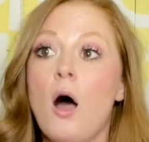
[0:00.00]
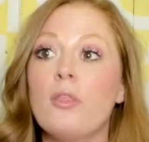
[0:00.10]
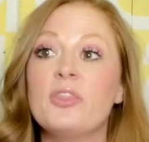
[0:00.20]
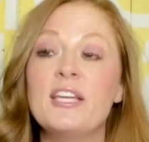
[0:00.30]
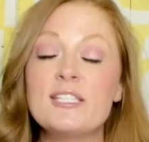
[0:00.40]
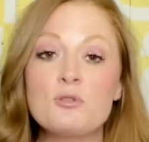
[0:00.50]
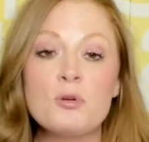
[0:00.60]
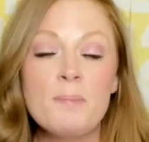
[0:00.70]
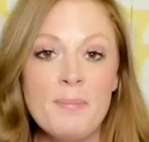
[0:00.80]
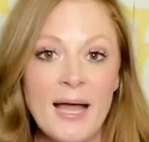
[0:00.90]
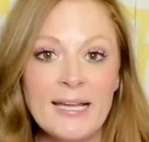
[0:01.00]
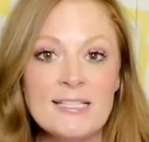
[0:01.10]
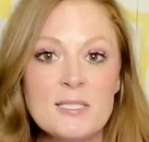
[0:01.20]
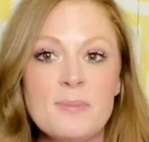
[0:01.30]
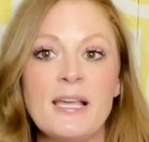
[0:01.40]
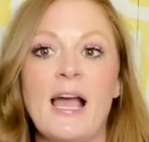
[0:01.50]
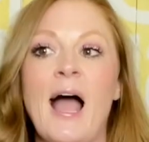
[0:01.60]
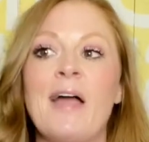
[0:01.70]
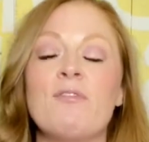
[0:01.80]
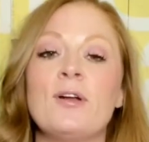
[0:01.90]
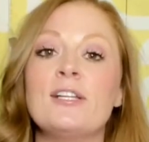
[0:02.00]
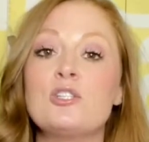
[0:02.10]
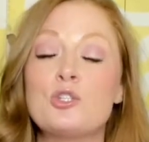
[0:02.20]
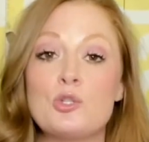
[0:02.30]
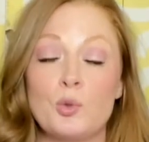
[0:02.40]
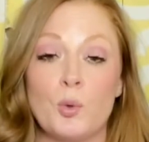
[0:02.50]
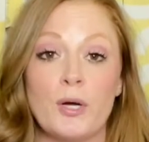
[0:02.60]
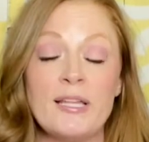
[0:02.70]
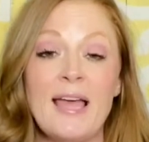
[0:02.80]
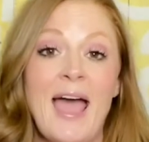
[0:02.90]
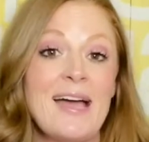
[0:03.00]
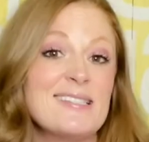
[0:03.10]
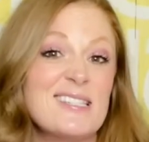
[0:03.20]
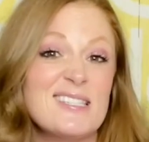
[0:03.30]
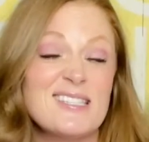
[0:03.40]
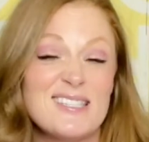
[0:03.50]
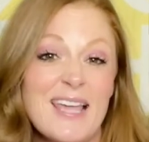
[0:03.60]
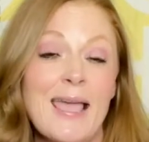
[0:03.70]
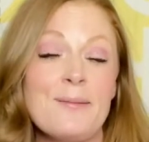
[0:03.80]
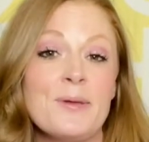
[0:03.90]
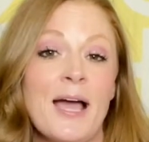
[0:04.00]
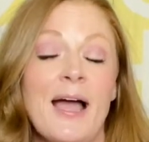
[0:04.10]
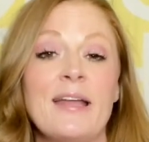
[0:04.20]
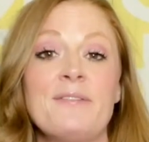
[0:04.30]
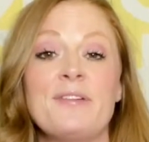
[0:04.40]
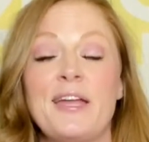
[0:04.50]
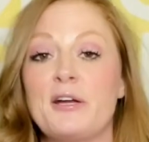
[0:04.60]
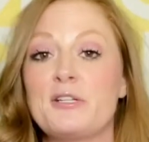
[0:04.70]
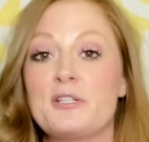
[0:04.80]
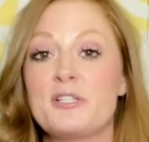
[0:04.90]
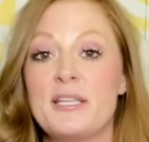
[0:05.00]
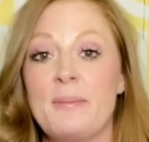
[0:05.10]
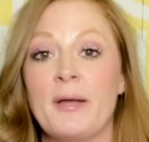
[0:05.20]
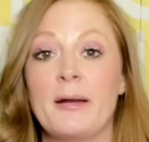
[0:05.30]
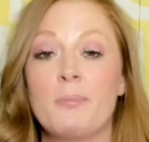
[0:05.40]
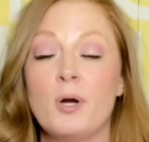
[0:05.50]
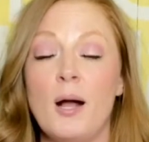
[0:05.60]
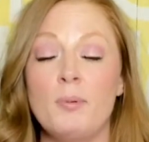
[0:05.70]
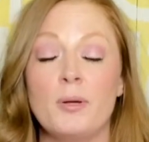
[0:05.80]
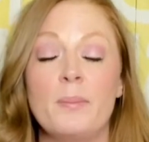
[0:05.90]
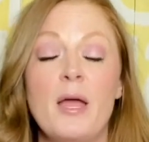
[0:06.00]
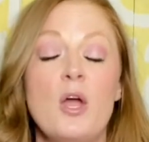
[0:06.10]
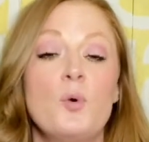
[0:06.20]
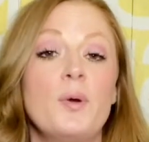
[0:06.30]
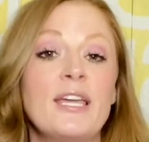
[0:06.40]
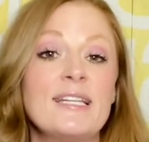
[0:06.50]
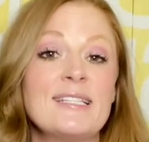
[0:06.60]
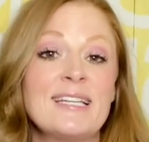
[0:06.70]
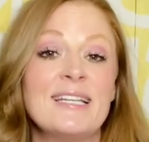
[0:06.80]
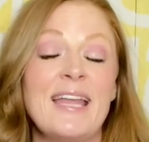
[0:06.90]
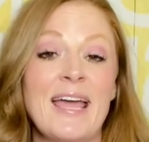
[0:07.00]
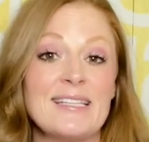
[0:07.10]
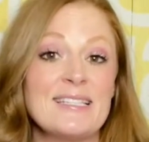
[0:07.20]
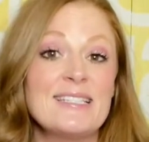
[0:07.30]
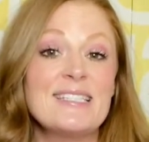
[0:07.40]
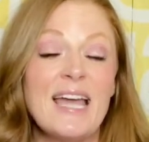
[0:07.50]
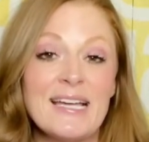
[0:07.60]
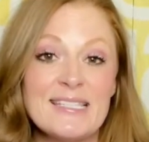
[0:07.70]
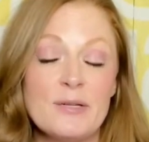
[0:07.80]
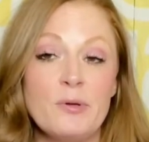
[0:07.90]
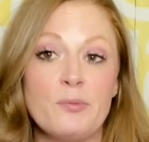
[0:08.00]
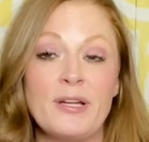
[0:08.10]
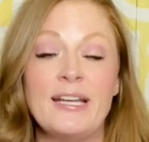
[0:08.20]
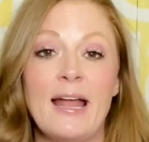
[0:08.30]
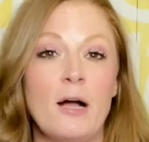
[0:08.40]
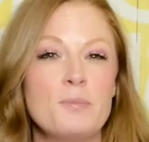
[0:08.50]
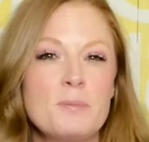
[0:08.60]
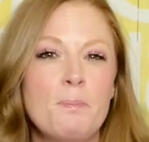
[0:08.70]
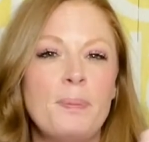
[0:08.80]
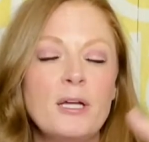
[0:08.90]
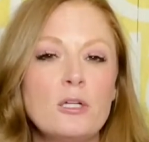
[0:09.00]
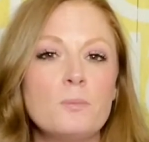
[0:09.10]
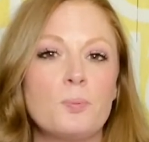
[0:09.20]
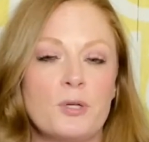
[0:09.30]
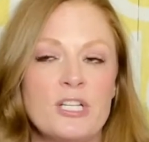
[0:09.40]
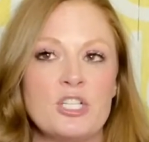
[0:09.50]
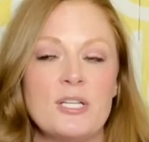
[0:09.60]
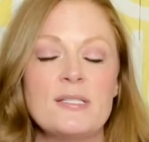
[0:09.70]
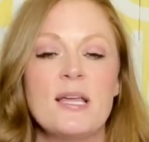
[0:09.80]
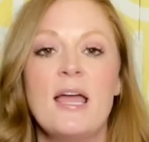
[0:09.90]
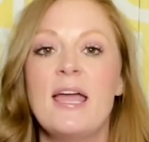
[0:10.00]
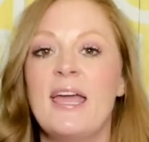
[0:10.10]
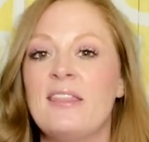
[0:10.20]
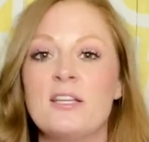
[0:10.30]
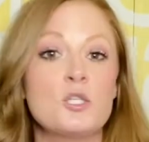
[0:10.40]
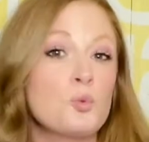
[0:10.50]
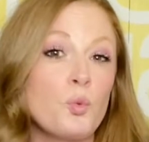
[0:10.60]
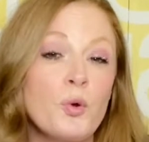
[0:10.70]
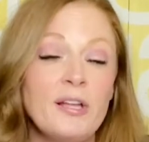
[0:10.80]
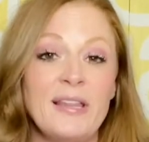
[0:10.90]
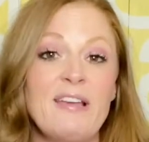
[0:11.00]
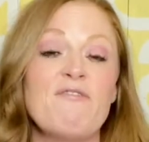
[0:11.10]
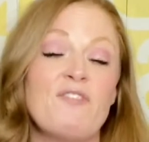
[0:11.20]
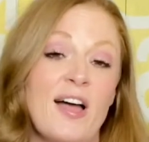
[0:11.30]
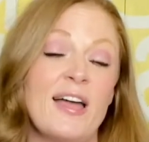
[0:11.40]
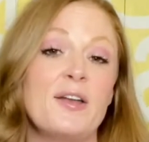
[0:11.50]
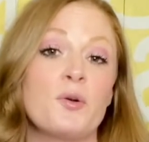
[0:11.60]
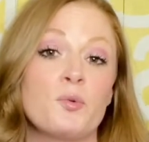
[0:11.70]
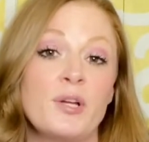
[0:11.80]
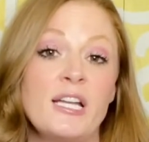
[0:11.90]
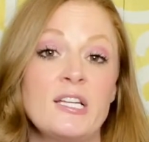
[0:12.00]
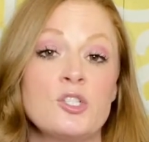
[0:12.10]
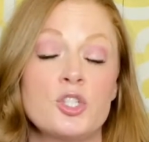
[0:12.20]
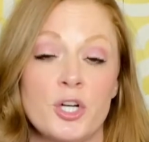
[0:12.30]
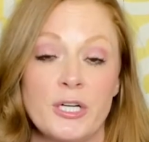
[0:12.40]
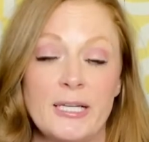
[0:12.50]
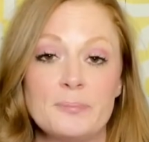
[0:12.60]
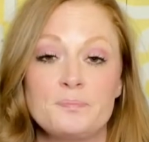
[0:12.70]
this reminds me, I've read a story that has the same kind of character, same kind of problem. We can connect text that we read and it helps build bridges in this really fun reading journey.